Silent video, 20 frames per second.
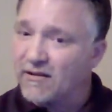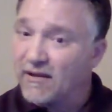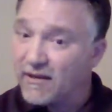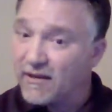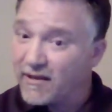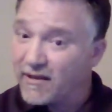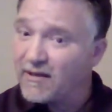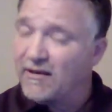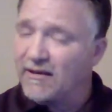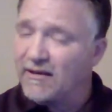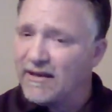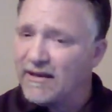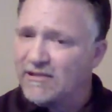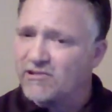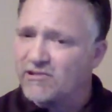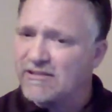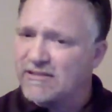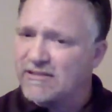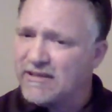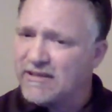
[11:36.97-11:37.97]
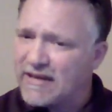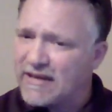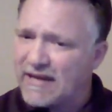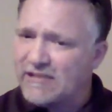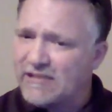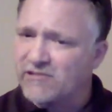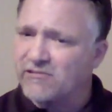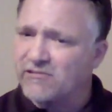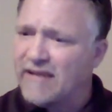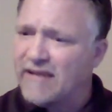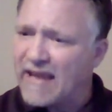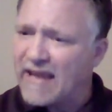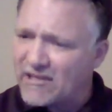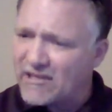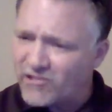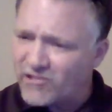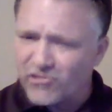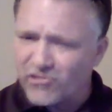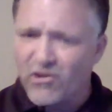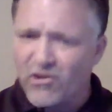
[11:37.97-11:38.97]
Again, electricity, natural
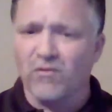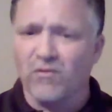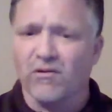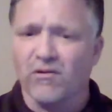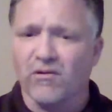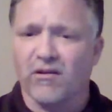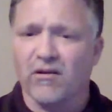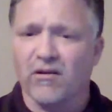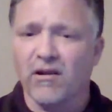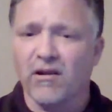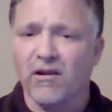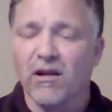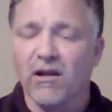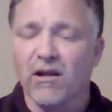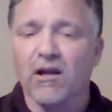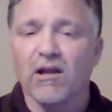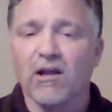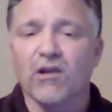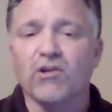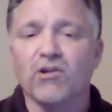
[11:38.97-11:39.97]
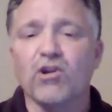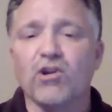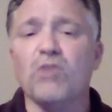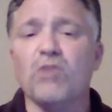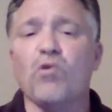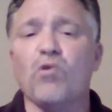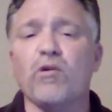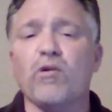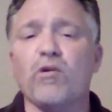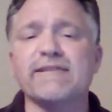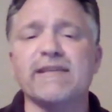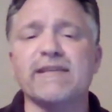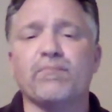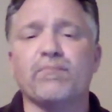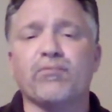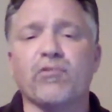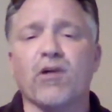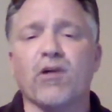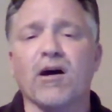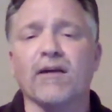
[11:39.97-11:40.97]
gas, solar. No more is
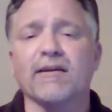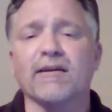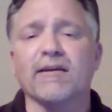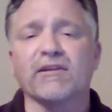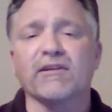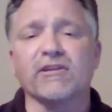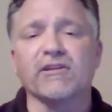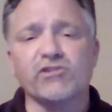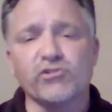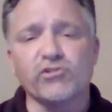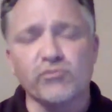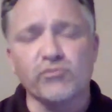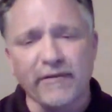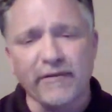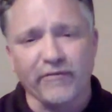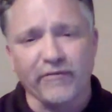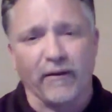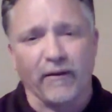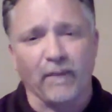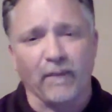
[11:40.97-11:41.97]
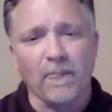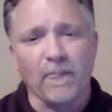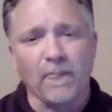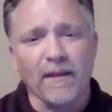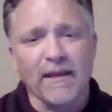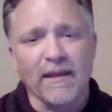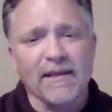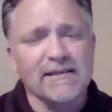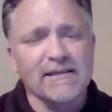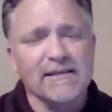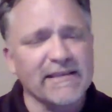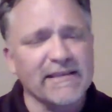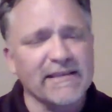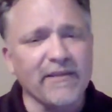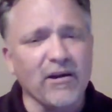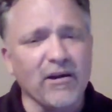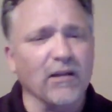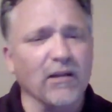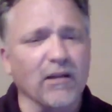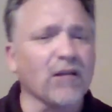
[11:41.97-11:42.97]
it product driven. See,
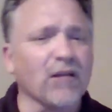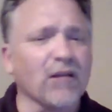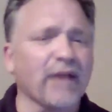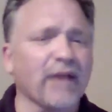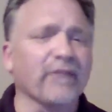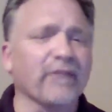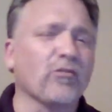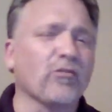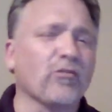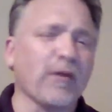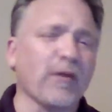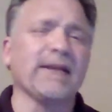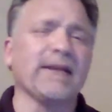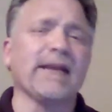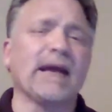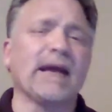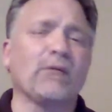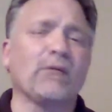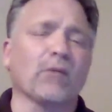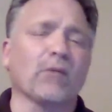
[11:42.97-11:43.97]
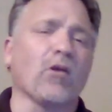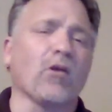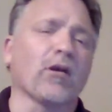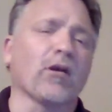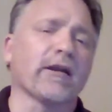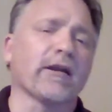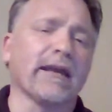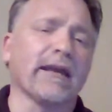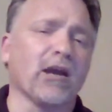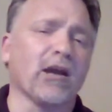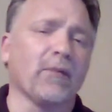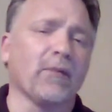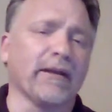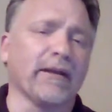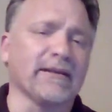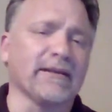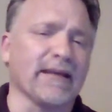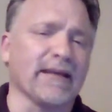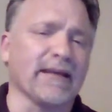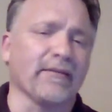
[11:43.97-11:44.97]
there are a lot of great network marketing
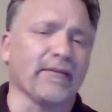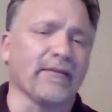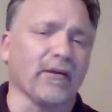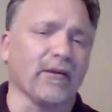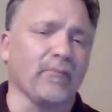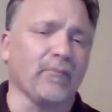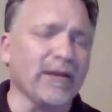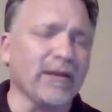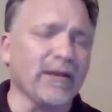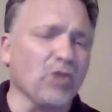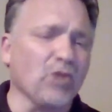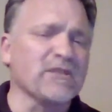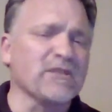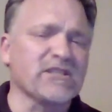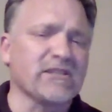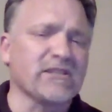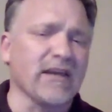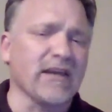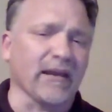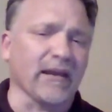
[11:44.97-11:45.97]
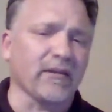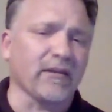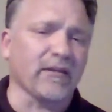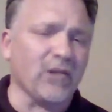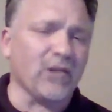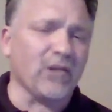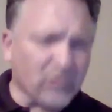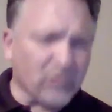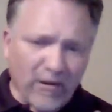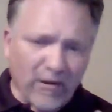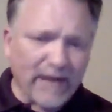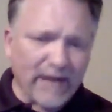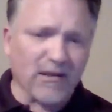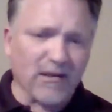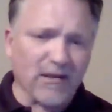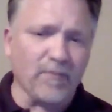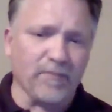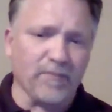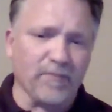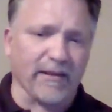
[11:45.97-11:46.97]
companies out there. Make no mistake, they're great
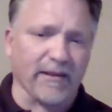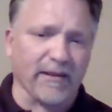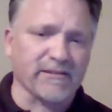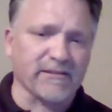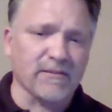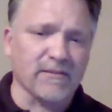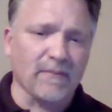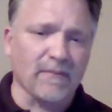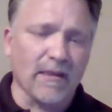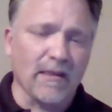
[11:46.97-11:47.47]
companies.